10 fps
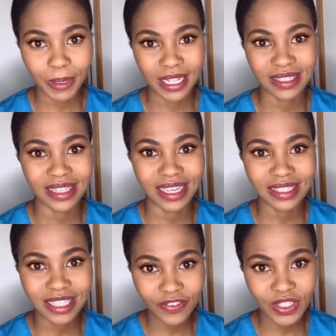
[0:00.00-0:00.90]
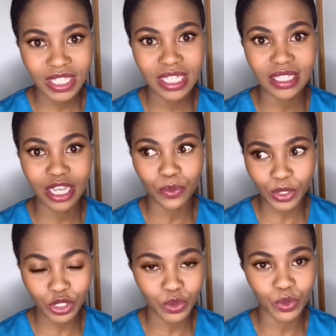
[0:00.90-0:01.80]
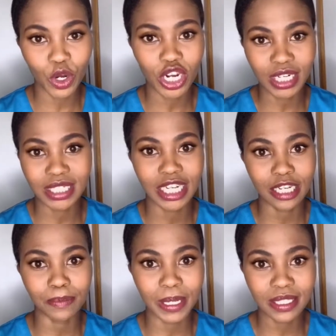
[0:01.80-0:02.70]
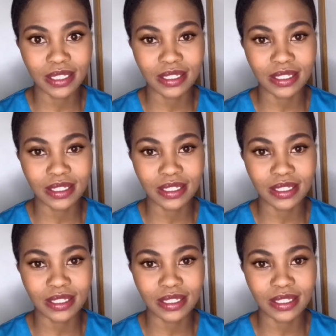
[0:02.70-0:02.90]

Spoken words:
It's the activities that we do on a daily basis.